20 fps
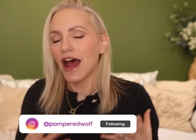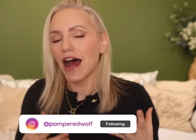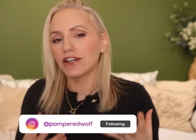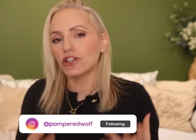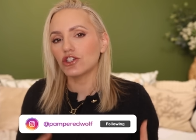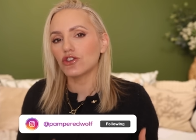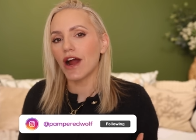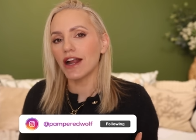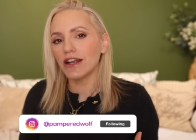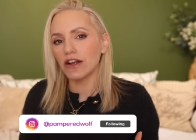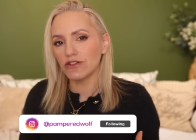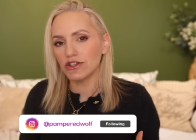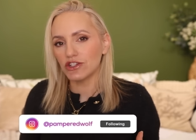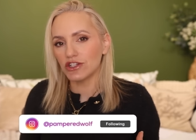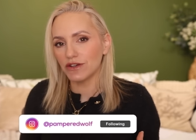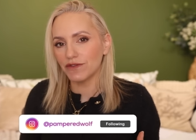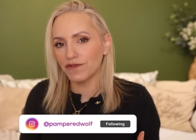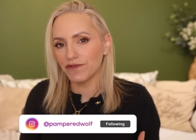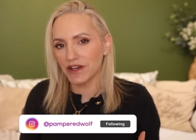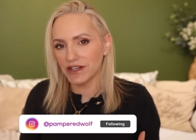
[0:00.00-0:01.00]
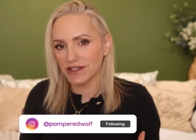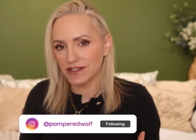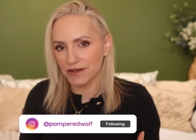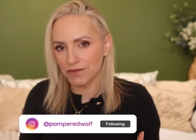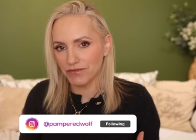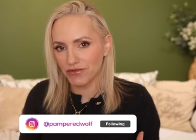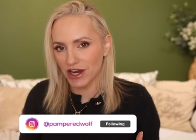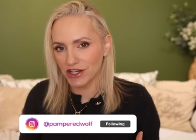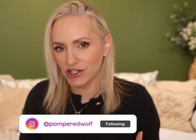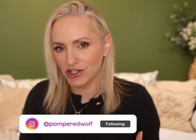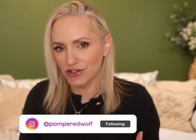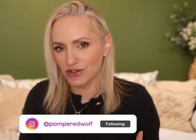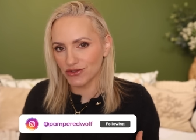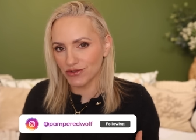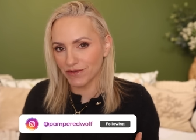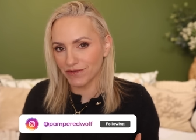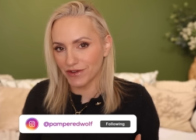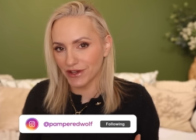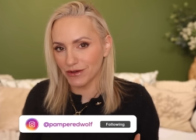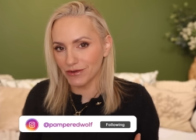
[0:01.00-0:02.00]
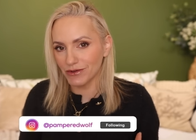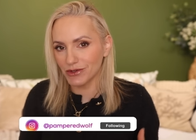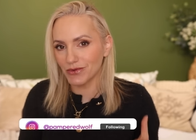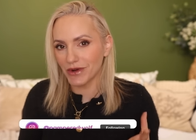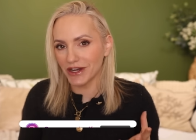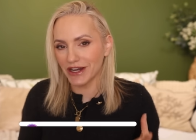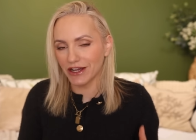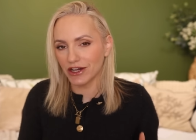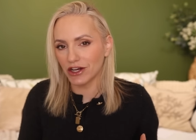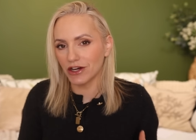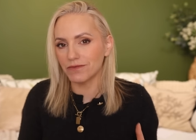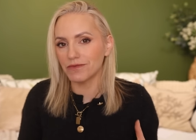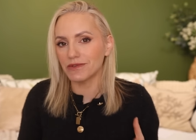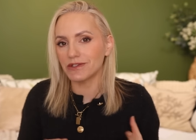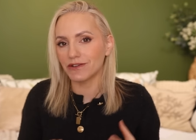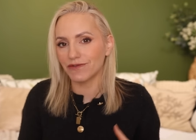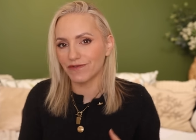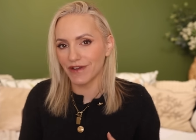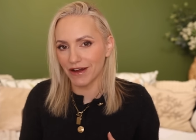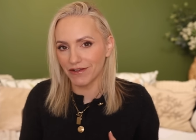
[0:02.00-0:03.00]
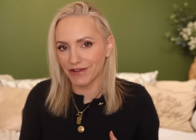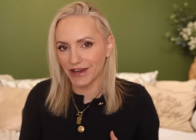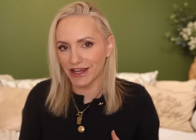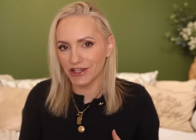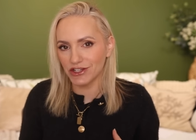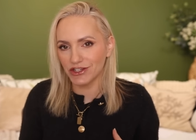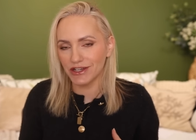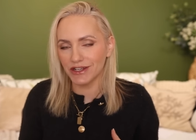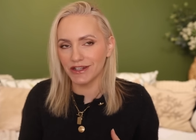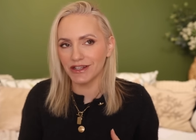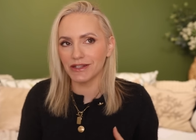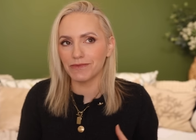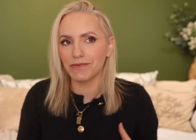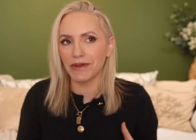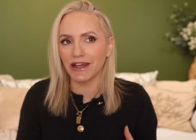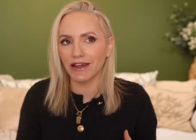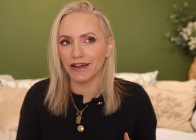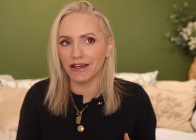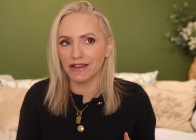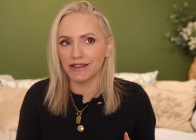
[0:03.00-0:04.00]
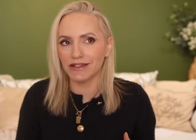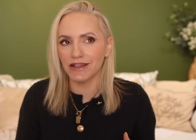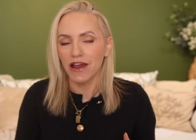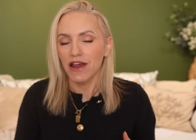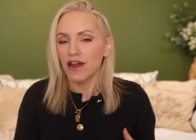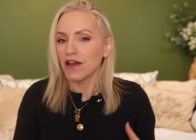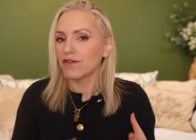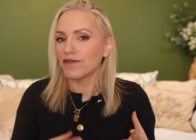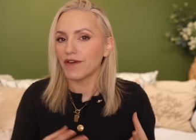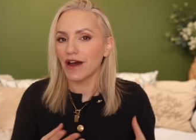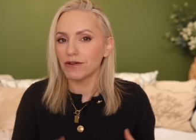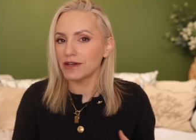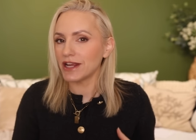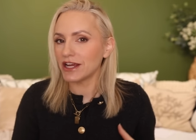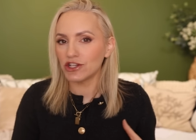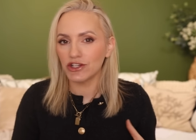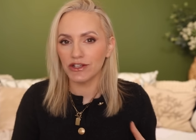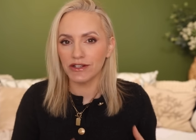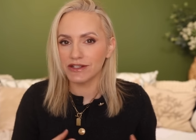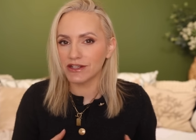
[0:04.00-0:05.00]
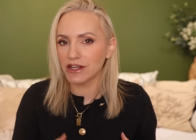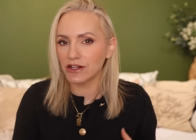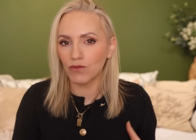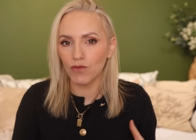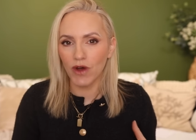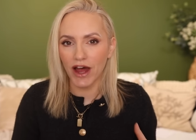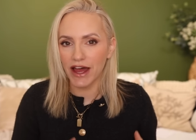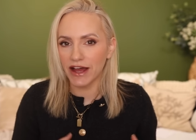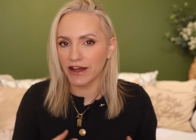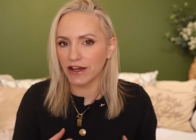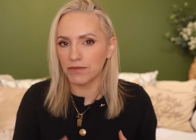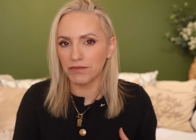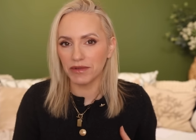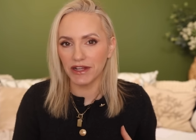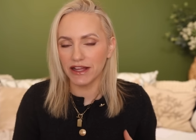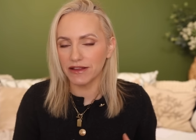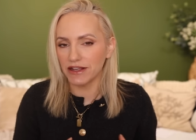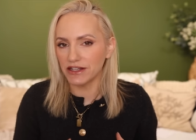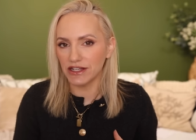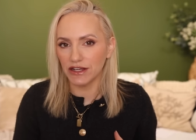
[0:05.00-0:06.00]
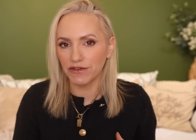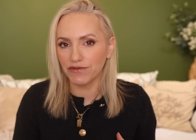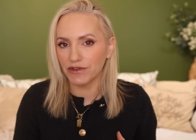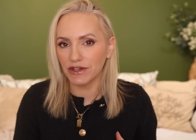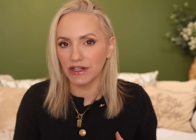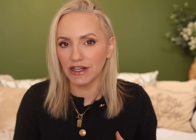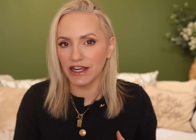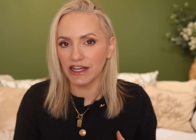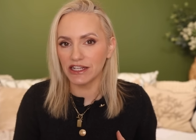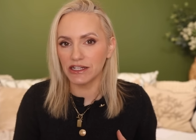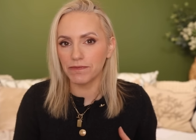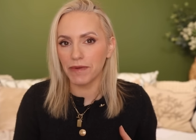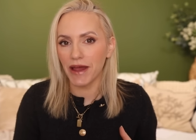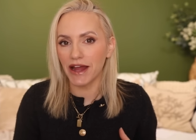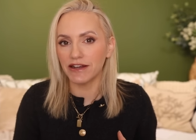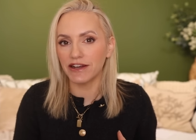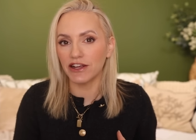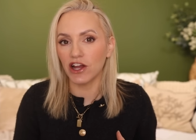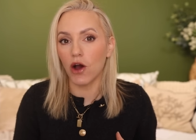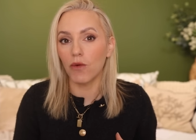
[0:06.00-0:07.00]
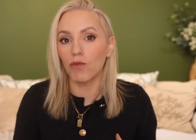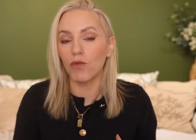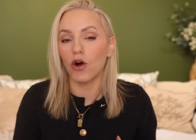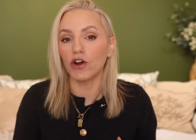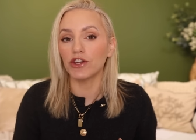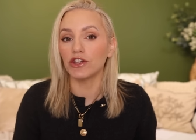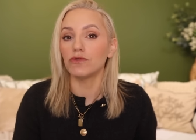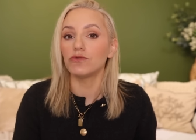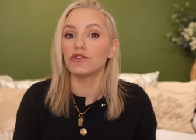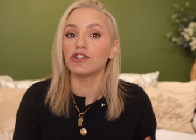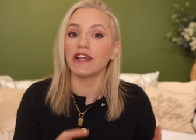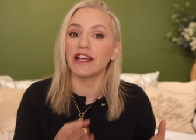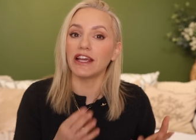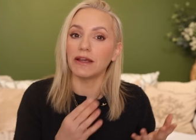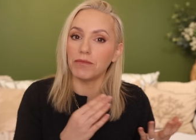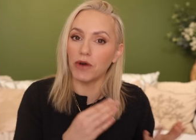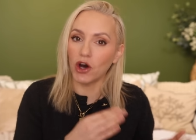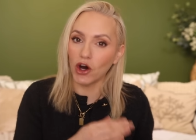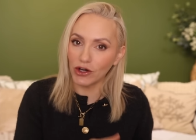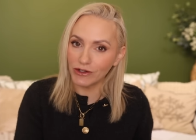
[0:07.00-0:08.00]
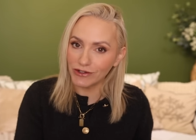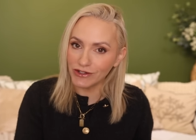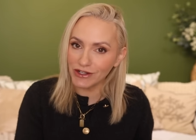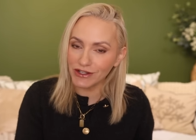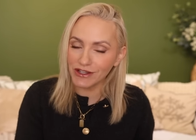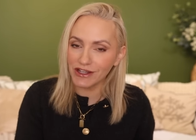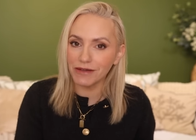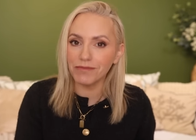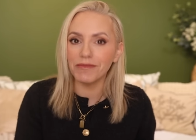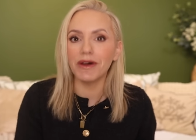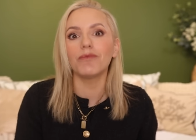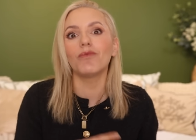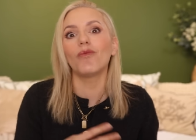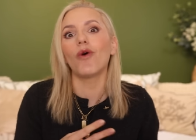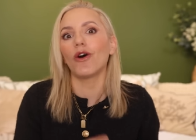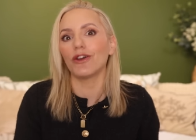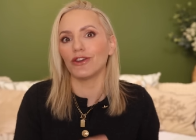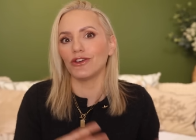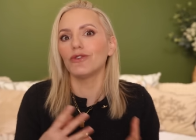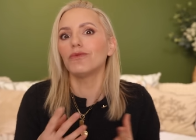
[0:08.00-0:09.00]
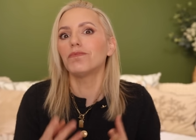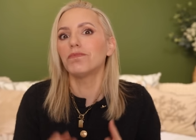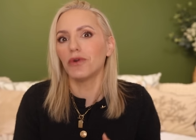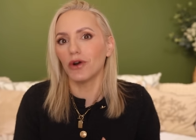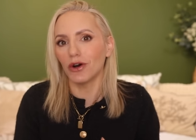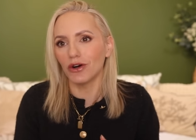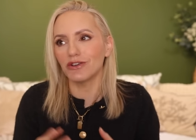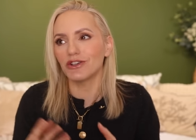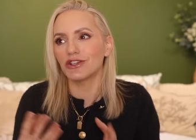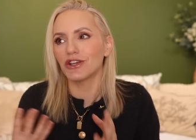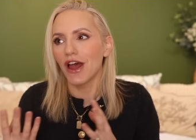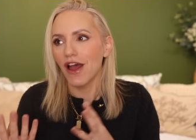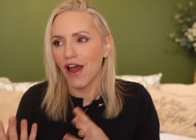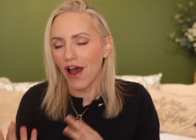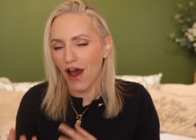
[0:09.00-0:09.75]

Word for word: I try not to do first impressions reviews when it comes to foundations because foundations can wear completely differently depending on what you team under them and what you put